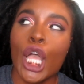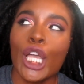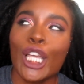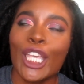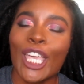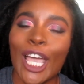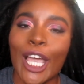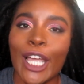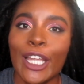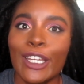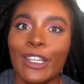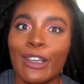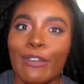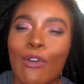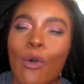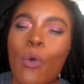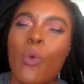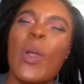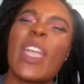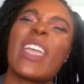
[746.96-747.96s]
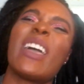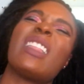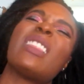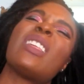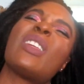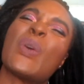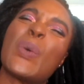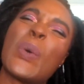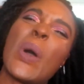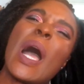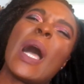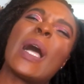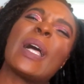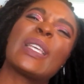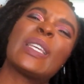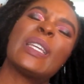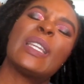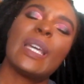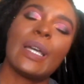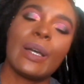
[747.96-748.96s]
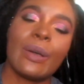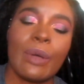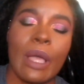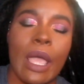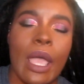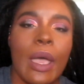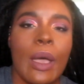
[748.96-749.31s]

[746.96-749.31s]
kind of wait a little while. You know,